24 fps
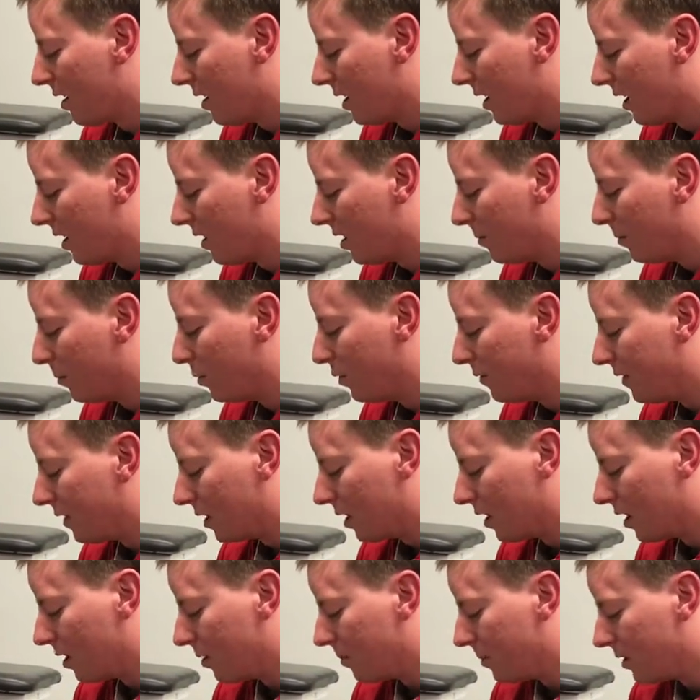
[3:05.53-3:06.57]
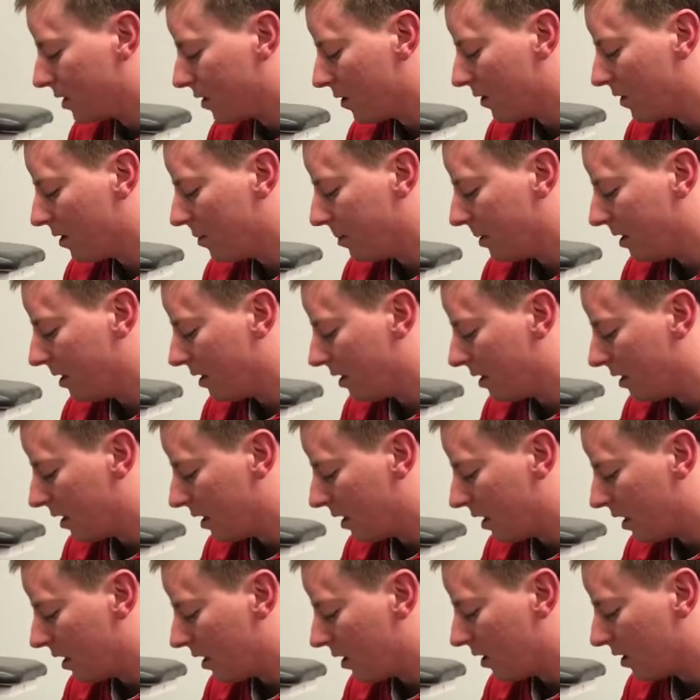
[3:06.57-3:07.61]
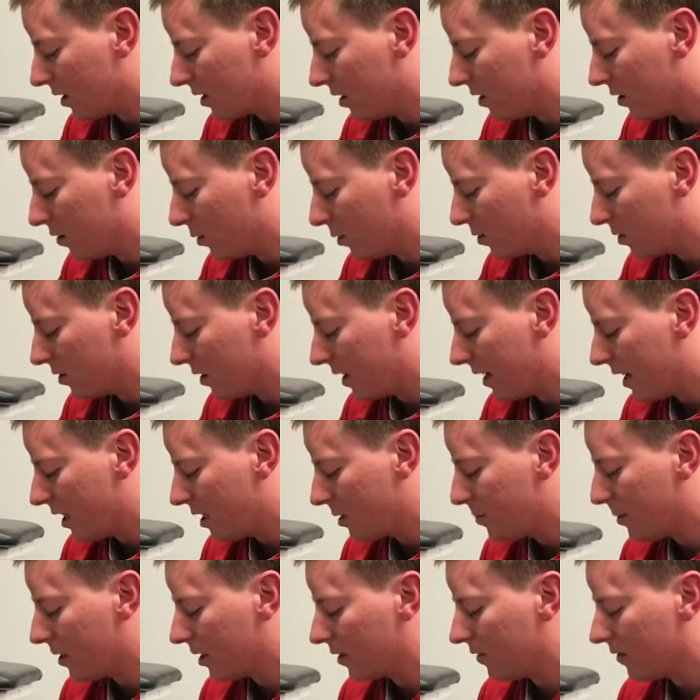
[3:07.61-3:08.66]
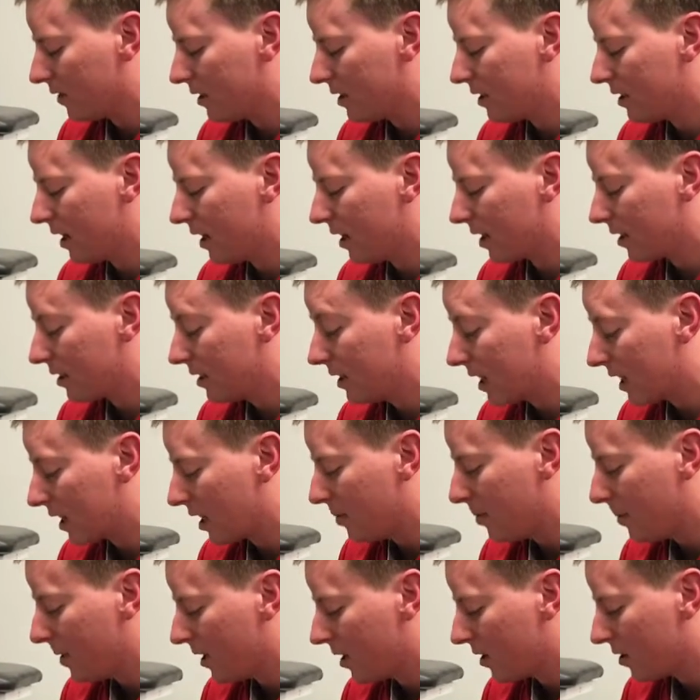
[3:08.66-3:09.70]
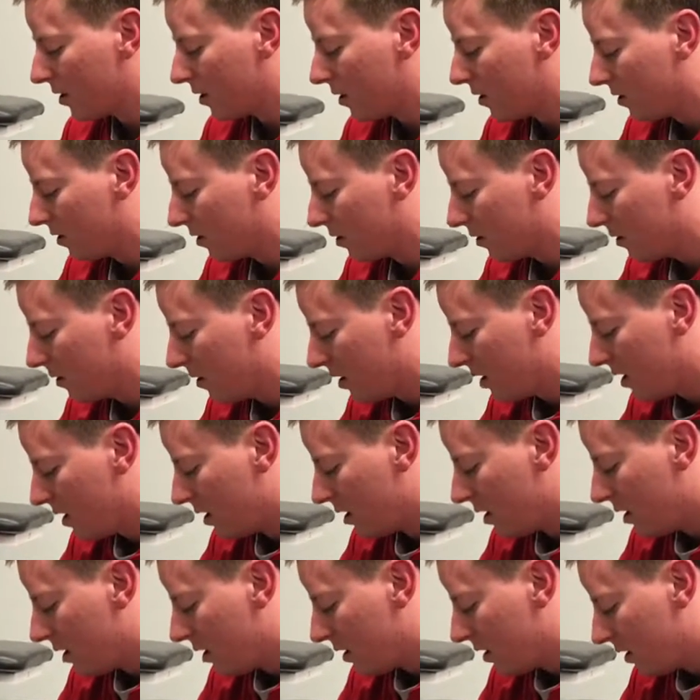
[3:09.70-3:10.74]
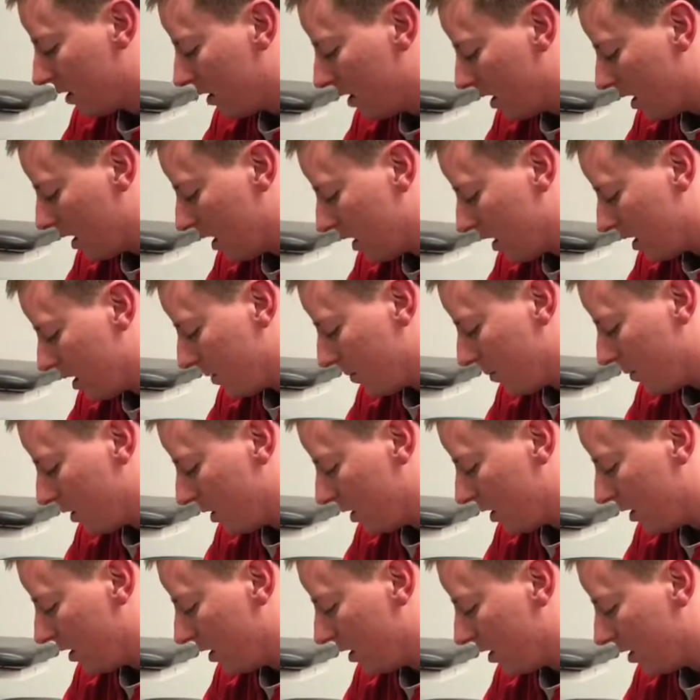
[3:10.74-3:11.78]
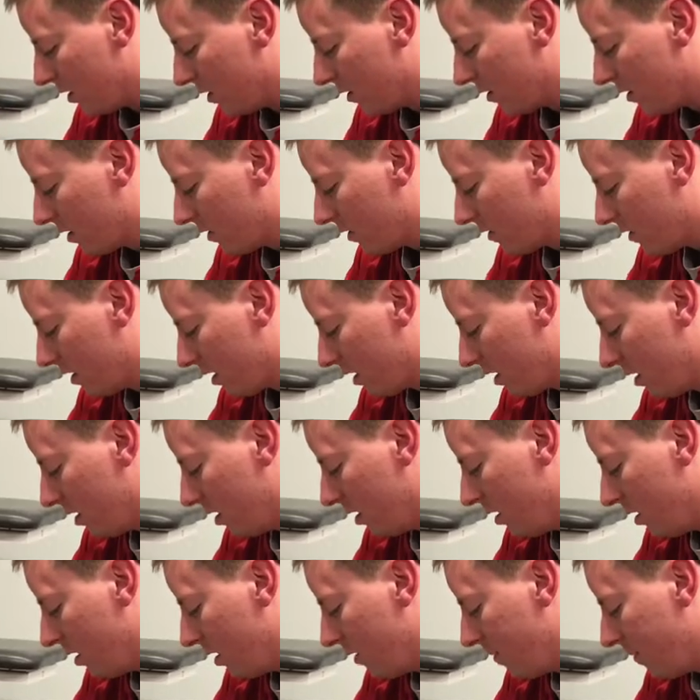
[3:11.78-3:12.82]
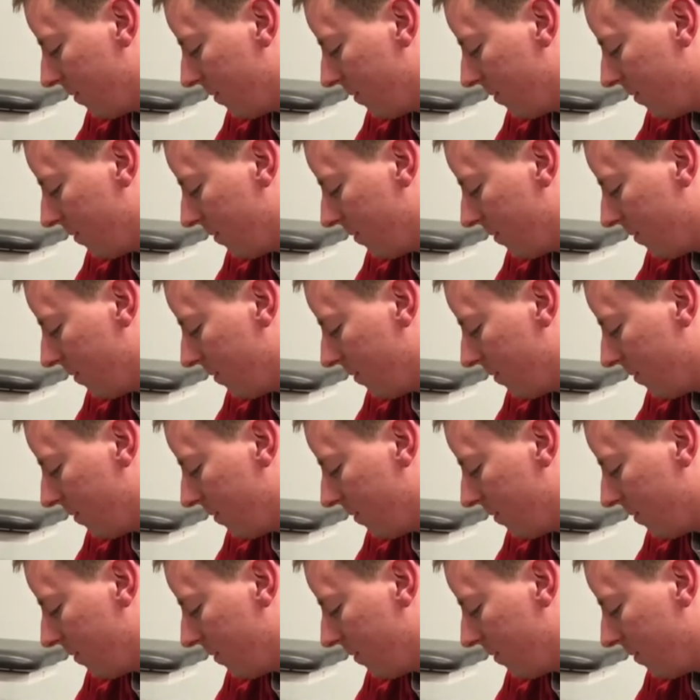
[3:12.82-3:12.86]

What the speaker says: And the moving arm is going to be along the dorsal aspect of the second metatarsal, which is right here.